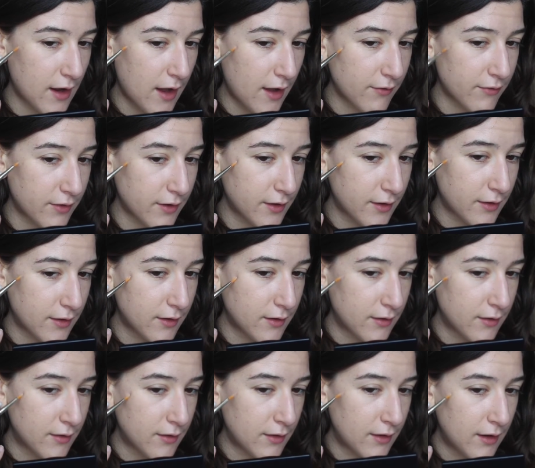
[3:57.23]
covered.
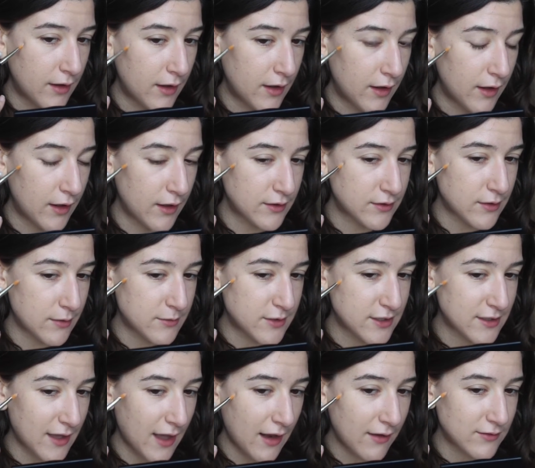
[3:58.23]
So I'm
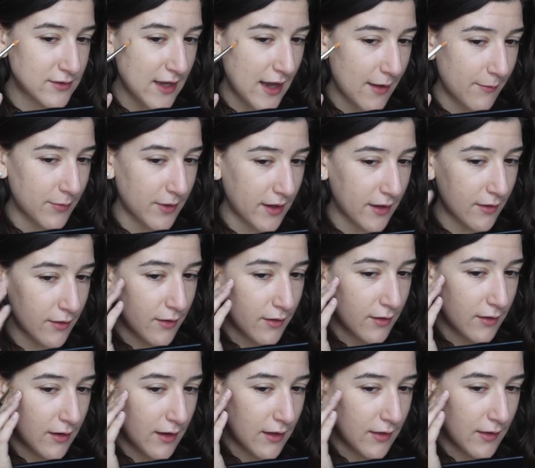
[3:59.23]
just kind of tapping it on